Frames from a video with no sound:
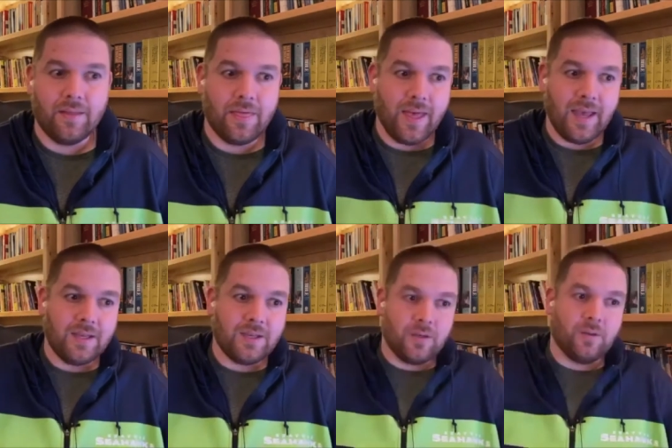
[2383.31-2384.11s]
they
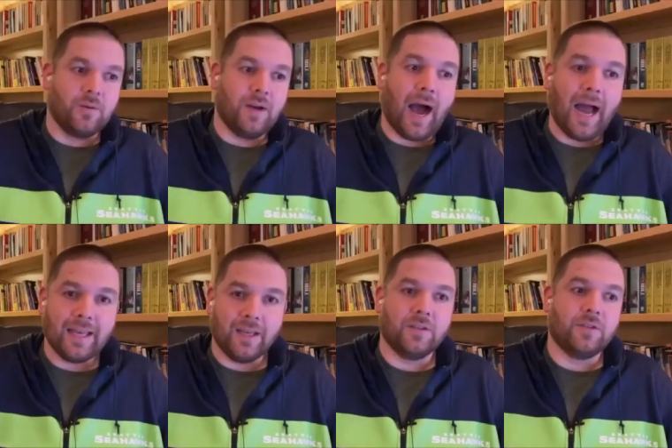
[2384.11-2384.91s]
do. I
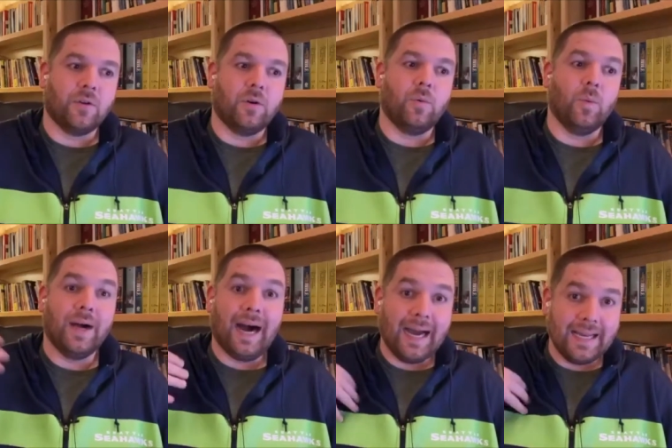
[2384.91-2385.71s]
can control
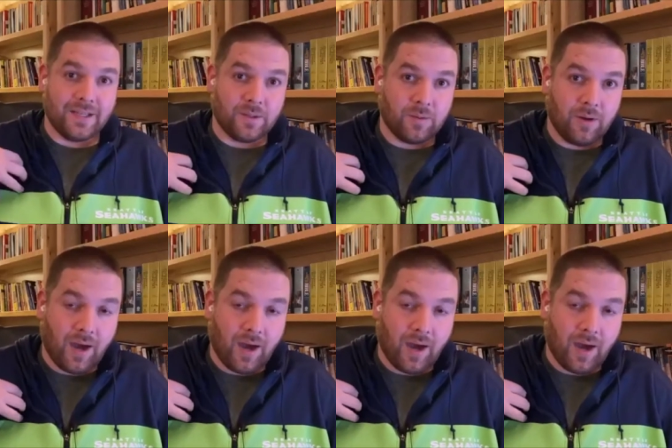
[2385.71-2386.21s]
what I do.